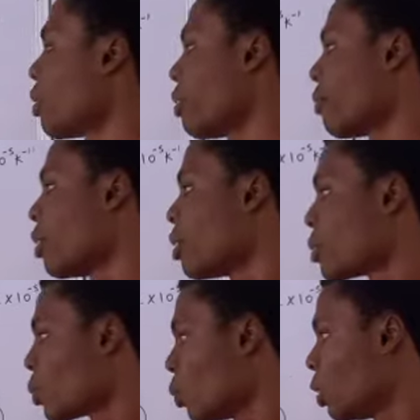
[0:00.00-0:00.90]
5.
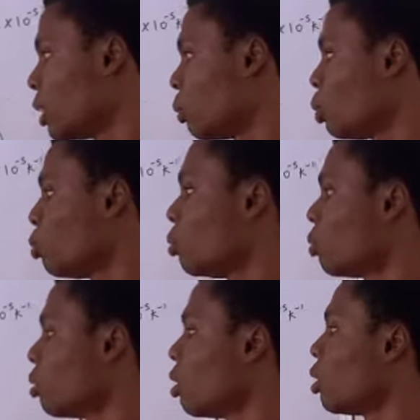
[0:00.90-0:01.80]
So they say we
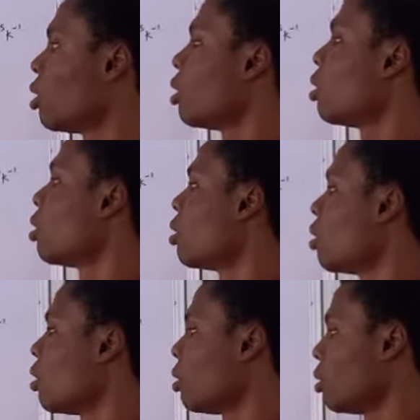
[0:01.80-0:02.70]

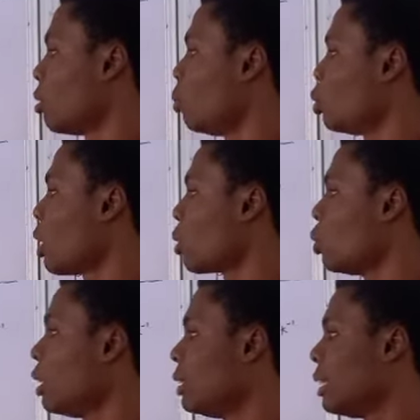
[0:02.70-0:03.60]
should
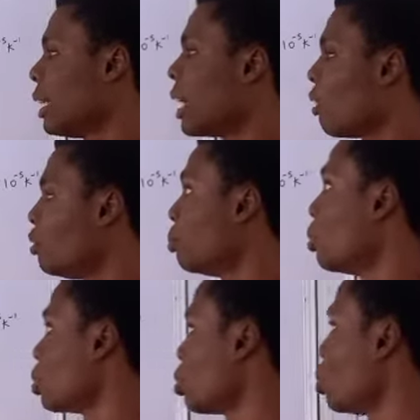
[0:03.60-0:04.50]
calculate the area of the box.